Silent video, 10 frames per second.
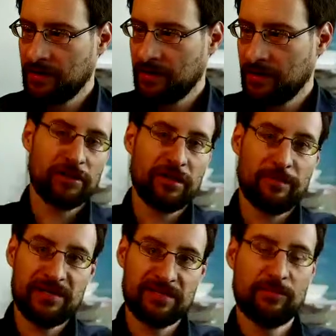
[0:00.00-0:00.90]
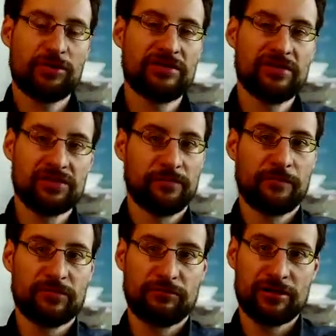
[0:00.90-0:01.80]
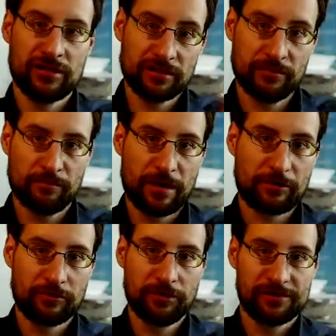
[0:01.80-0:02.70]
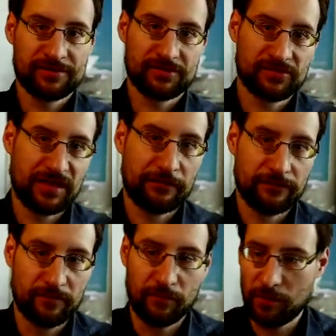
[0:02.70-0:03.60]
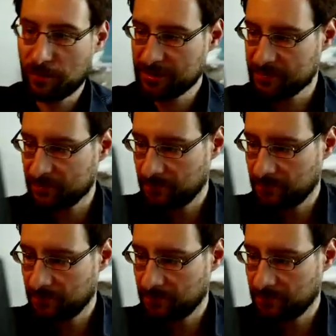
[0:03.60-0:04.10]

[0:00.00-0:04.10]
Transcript: totally amazing modern system from scratch, like a microkernel stuff, more modern